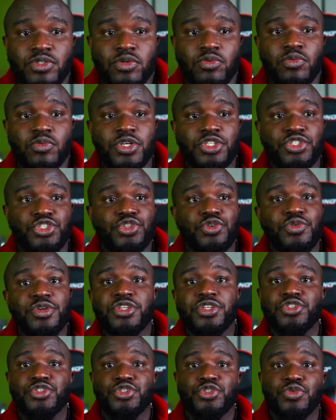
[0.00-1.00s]
once you're in
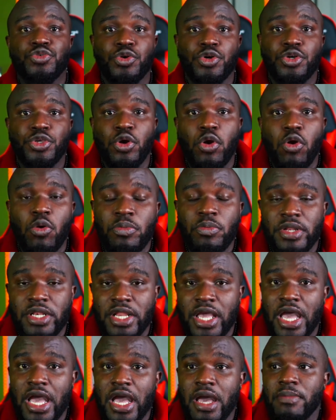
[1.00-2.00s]
the store, you open
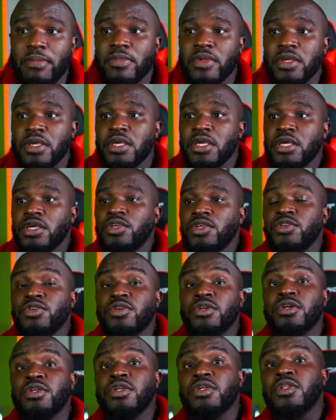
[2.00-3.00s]
the app, you're
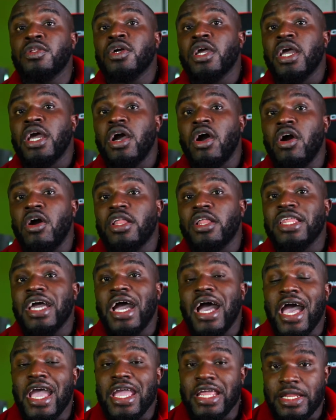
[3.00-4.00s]
gonna look at all the
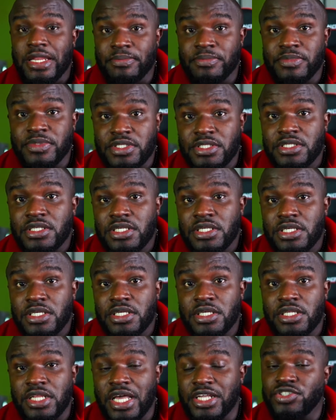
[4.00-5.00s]
items
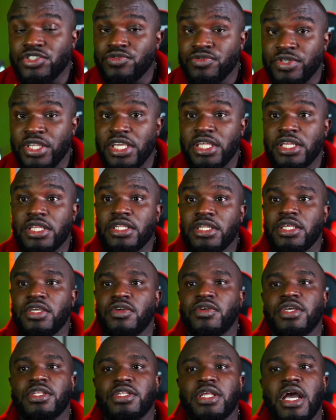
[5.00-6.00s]
that you need. You
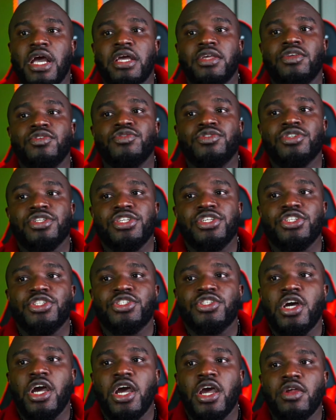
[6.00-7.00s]
can usually
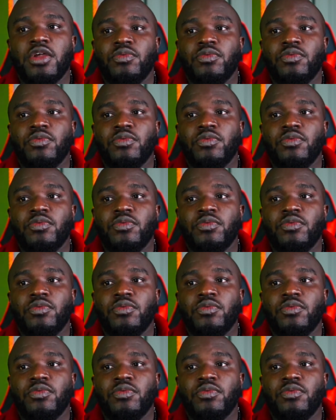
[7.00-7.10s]
start